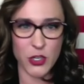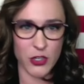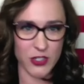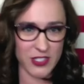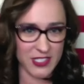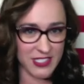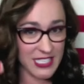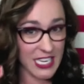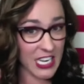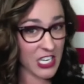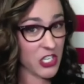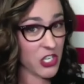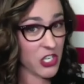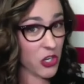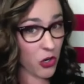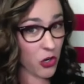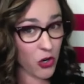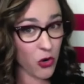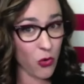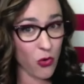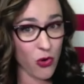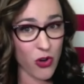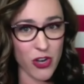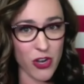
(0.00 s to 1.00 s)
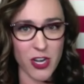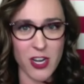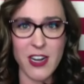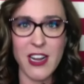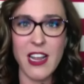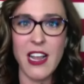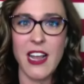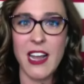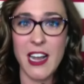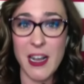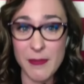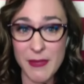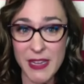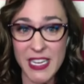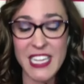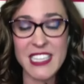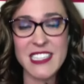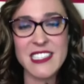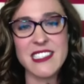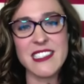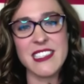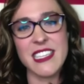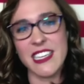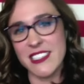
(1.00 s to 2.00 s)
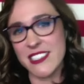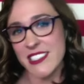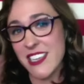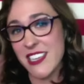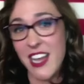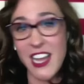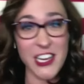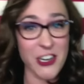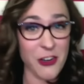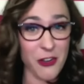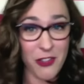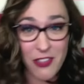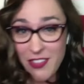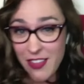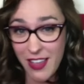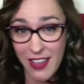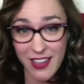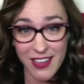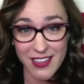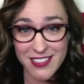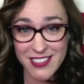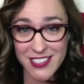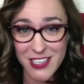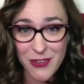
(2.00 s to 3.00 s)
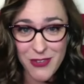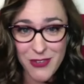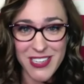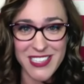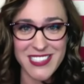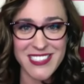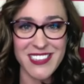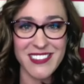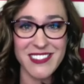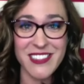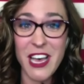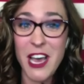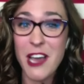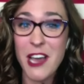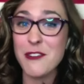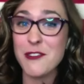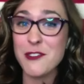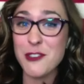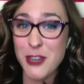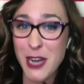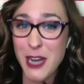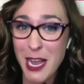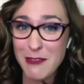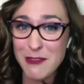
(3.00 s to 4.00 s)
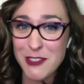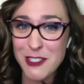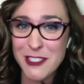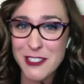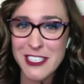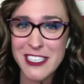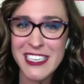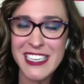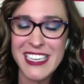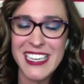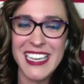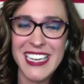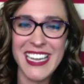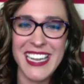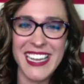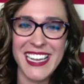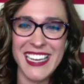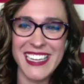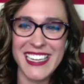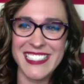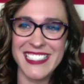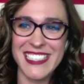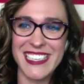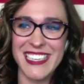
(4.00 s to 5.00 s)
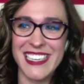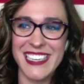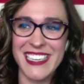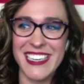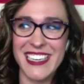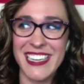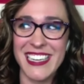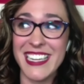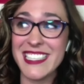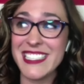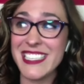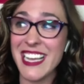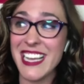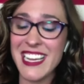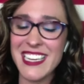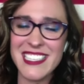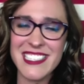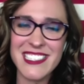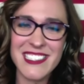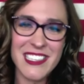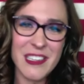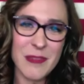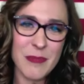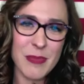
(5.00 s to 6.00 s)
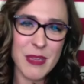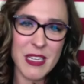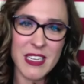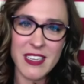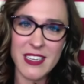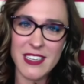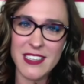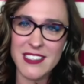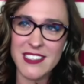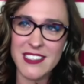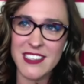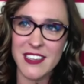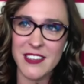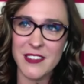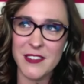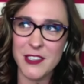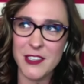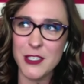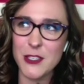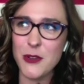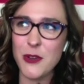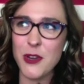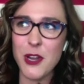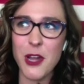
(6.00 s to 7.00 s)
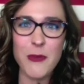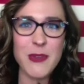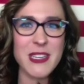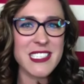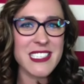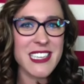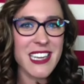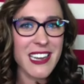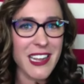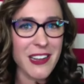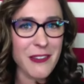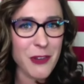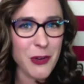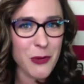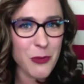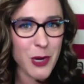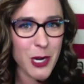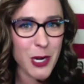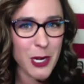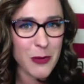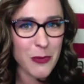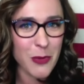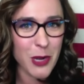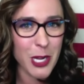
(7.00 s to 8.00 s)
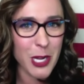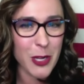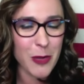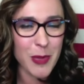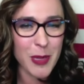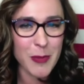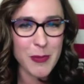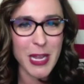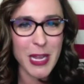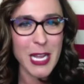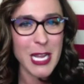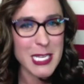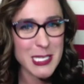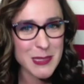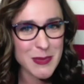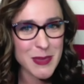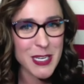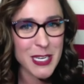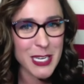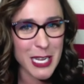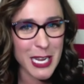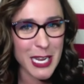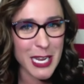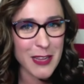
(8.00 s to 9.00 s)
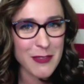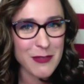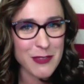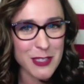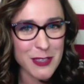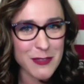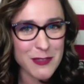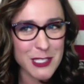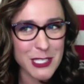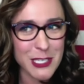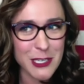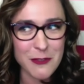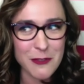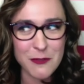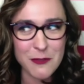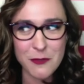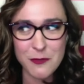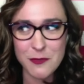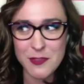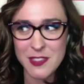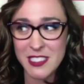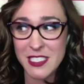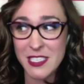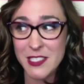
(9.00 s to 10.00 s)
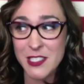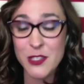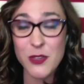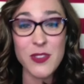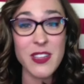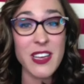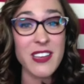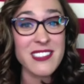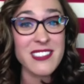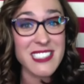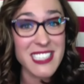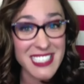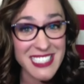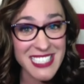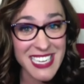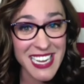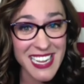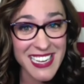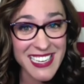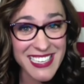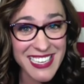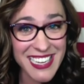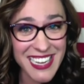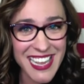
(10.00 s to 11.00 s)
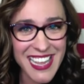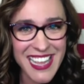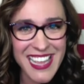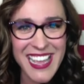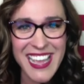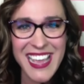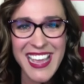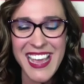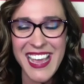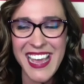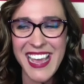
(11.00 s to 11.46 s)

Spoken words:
a certain section or corner. It's the entire thing. So it's a lot of travel, and it's excellent because you don't always get everywhere in Wyoming. My husband and I have lived here since 2010,